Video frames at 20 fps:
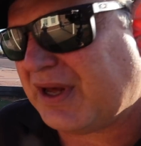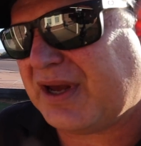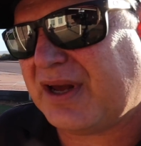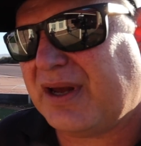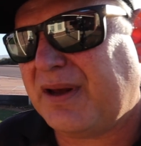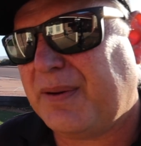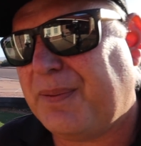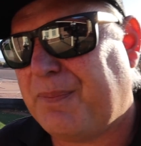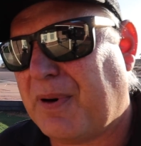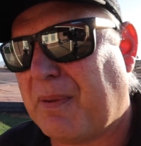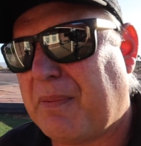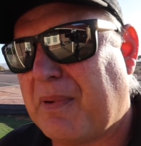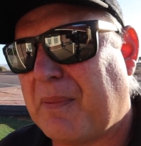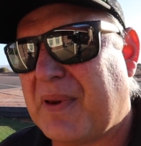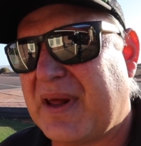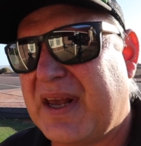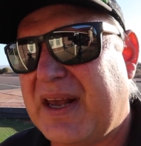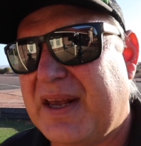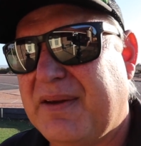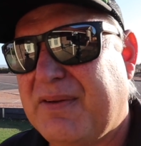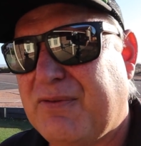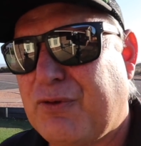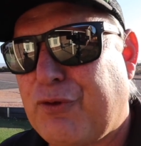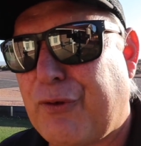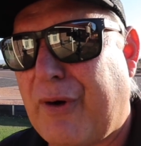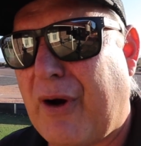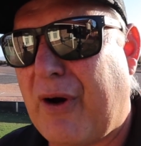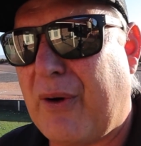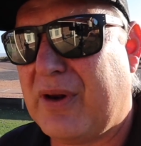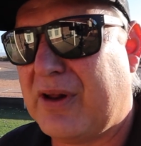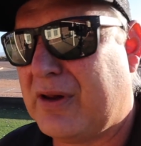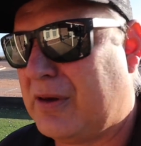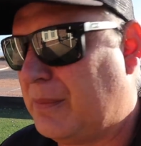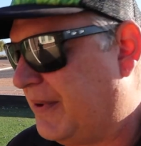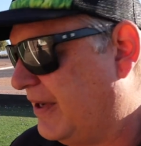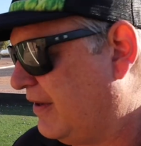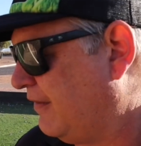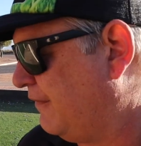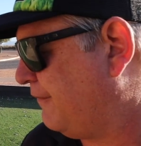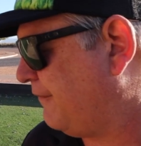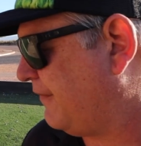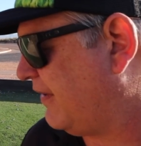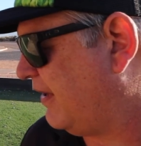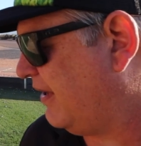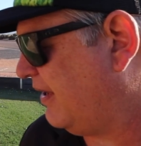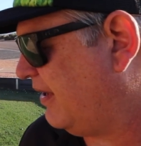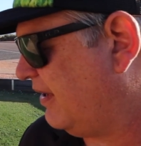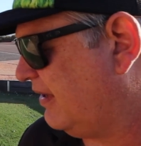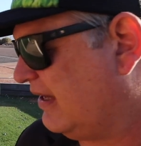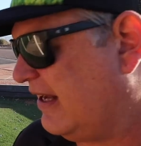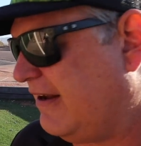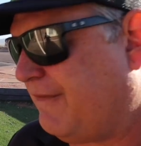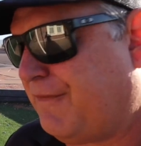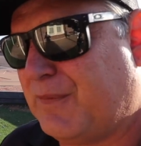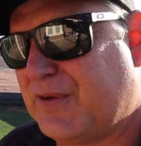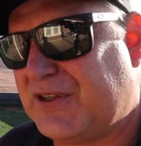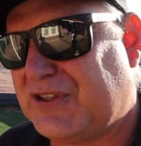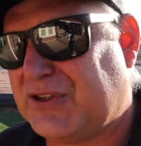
to probably grow a little bit of leaf, and we